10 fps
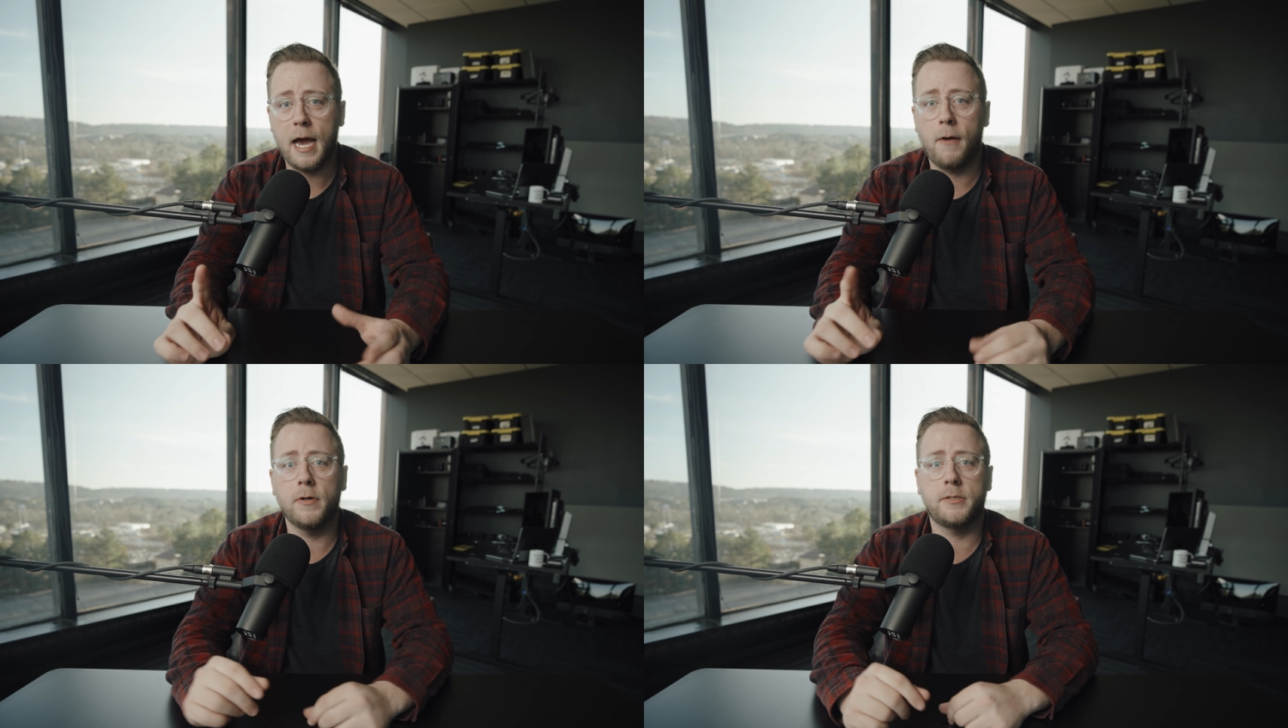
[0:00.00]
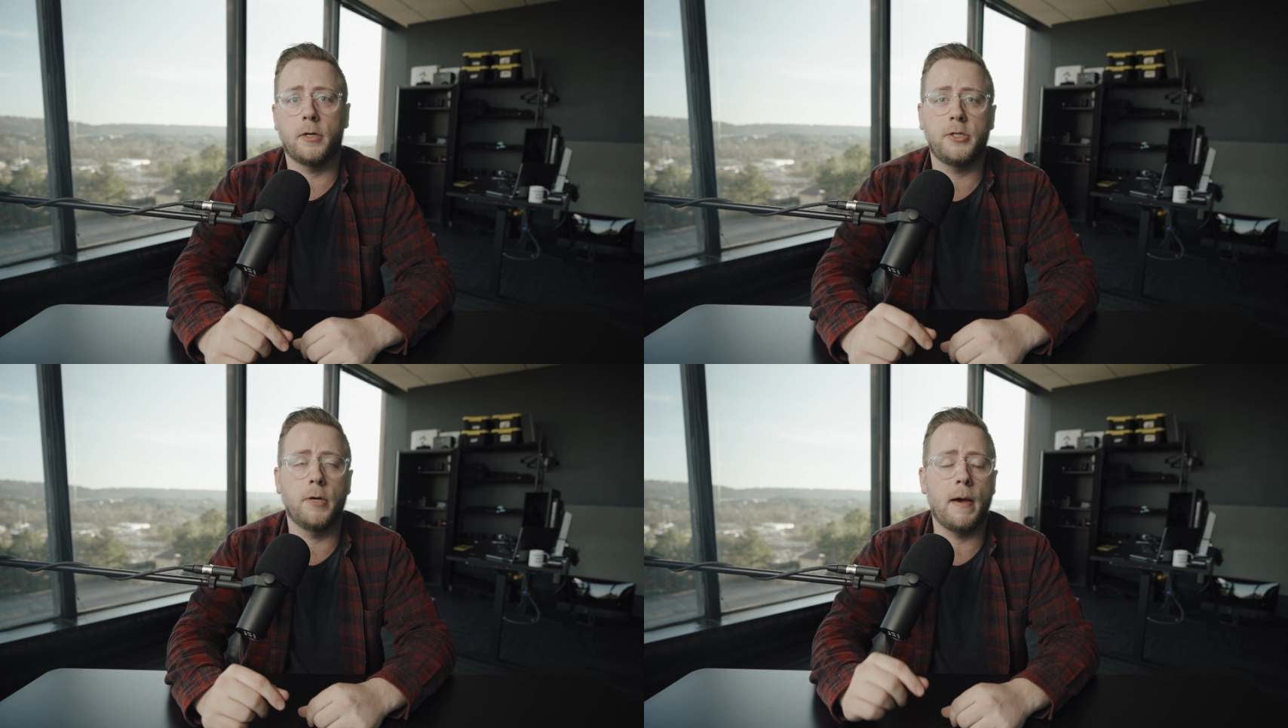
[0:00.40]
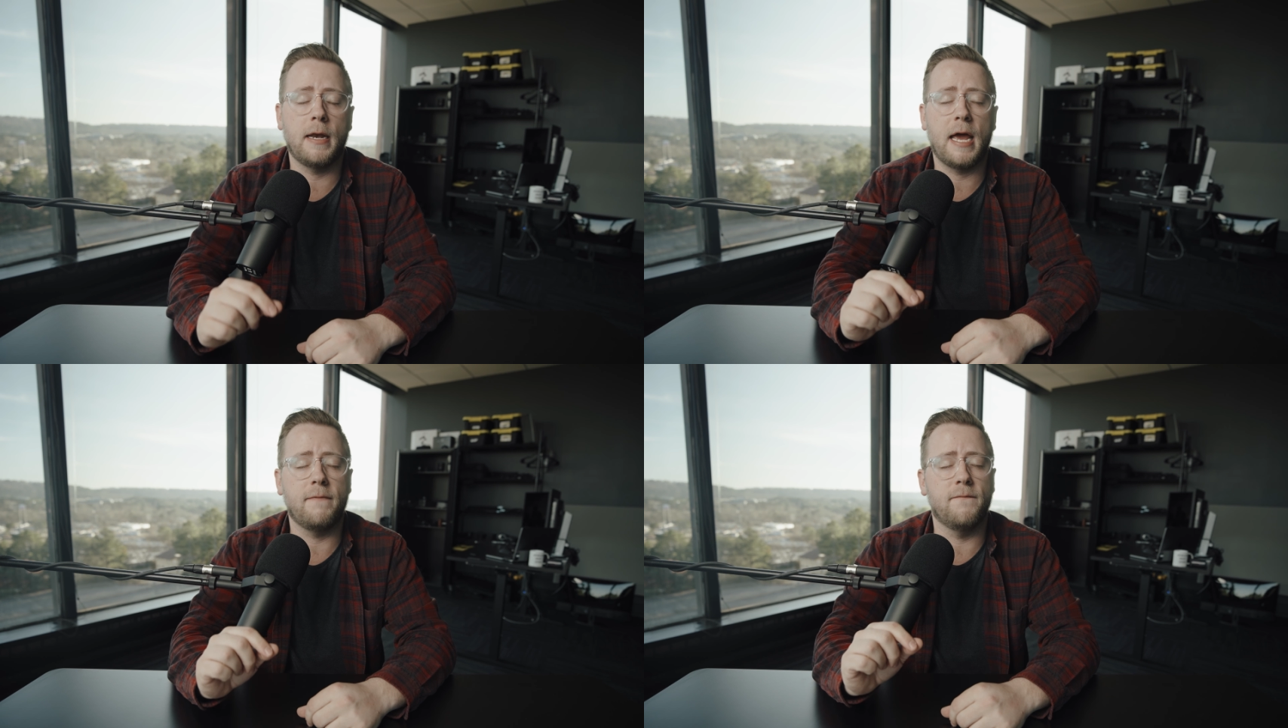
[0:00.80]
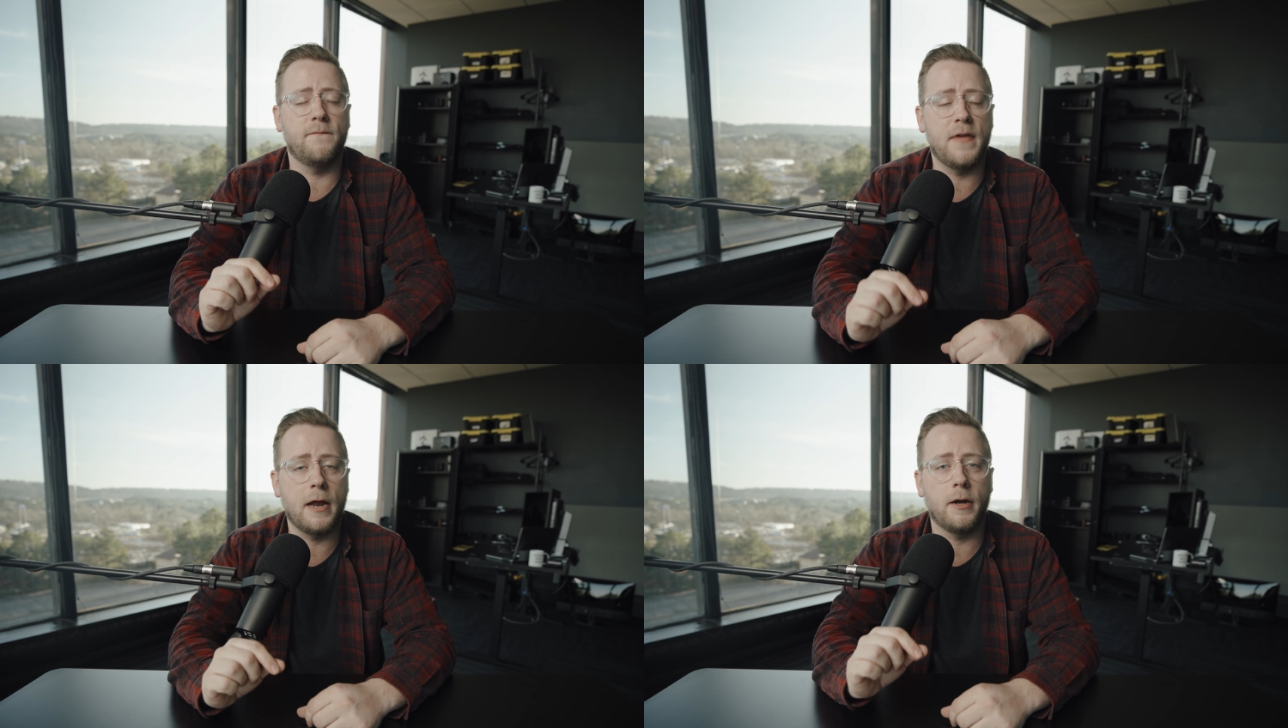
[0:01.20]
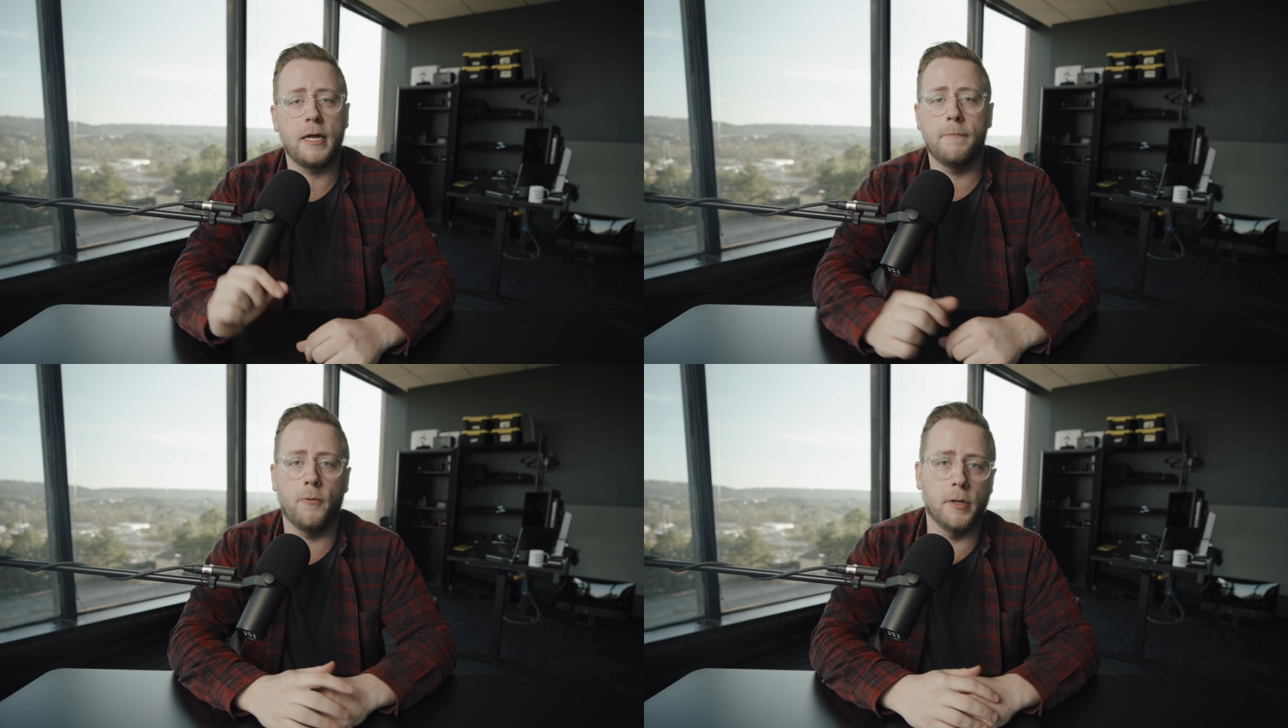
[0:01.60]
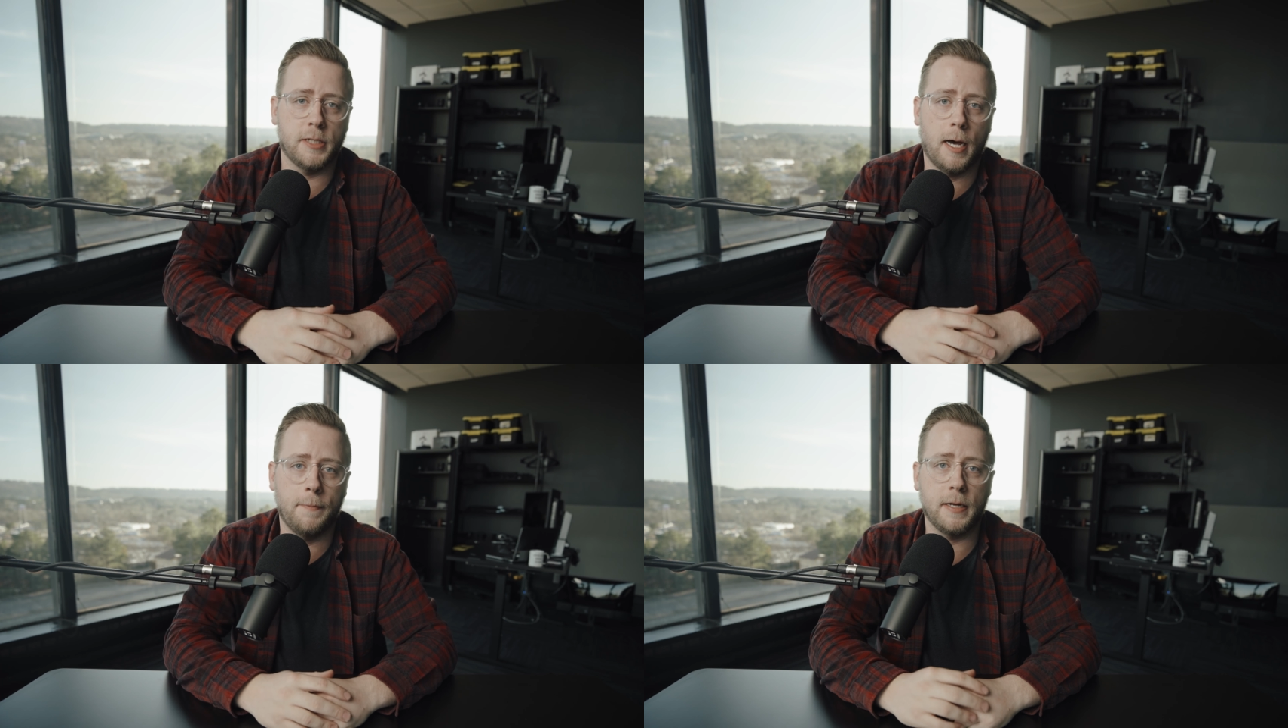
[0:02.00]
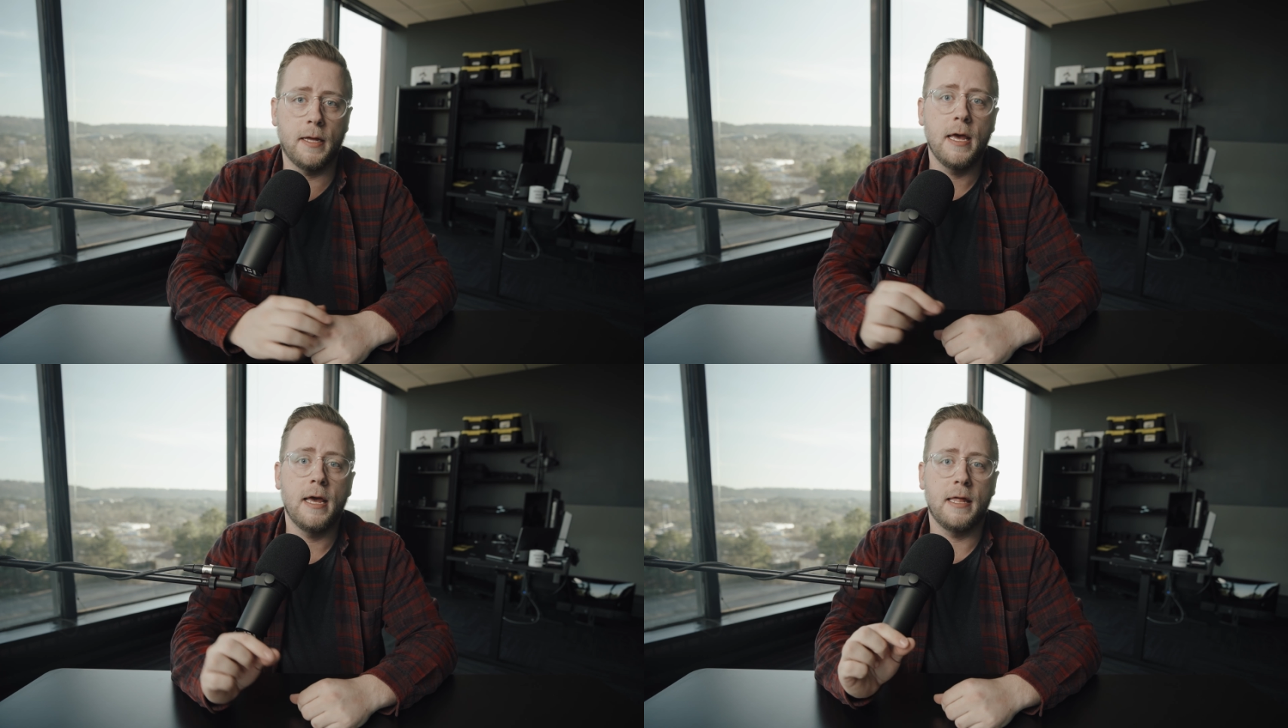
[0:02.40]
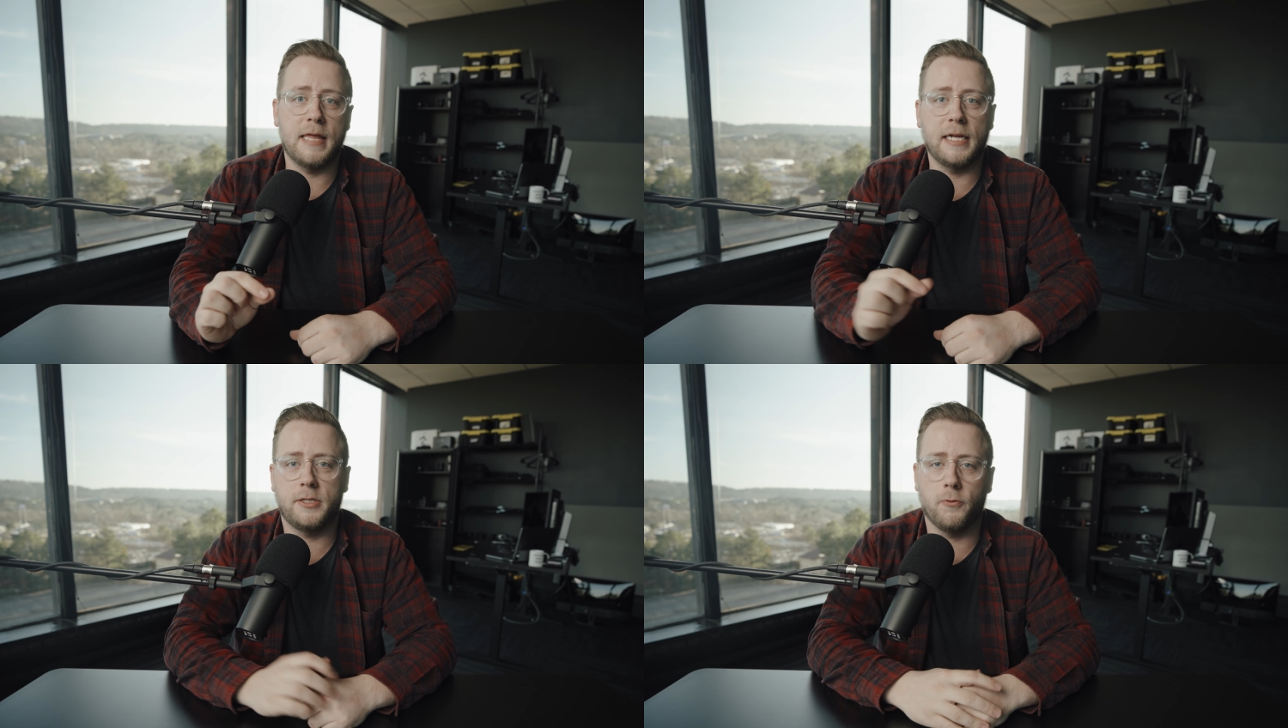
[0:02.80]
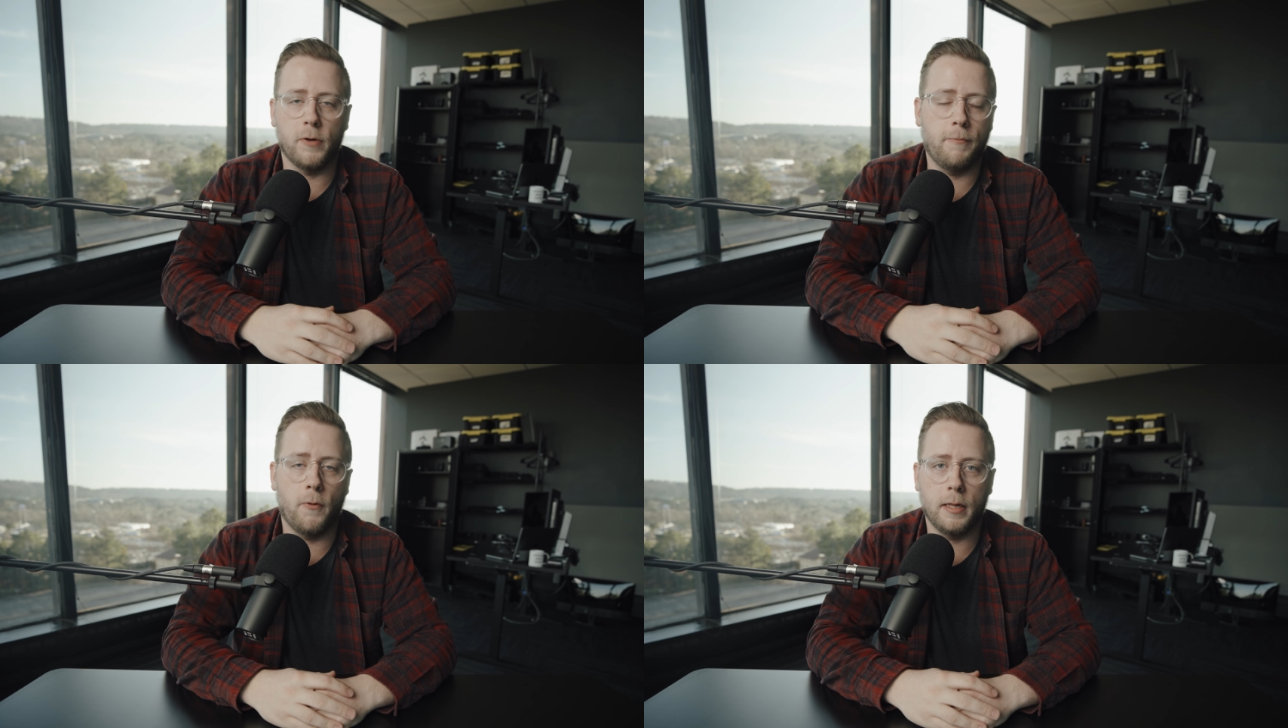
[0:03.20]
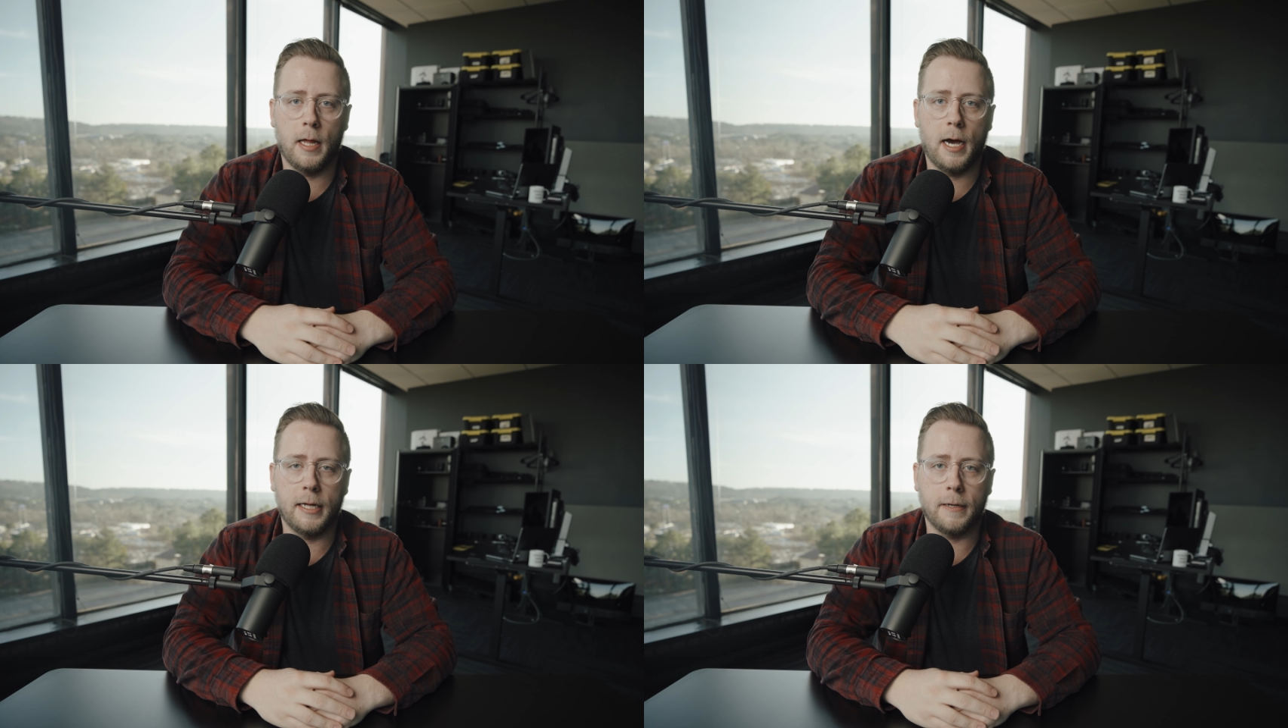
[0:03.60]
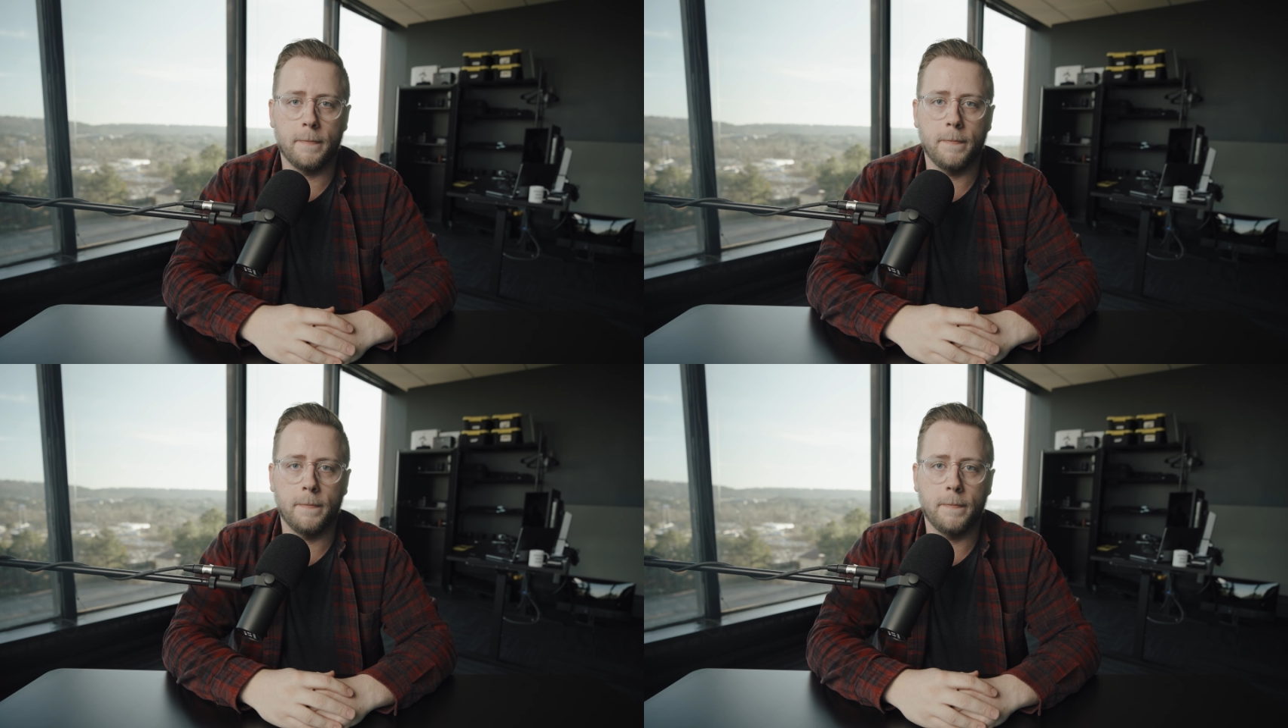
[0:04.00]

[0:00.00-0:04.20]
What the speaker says: I want to talk to you about a very important topic, that's three-point lighting.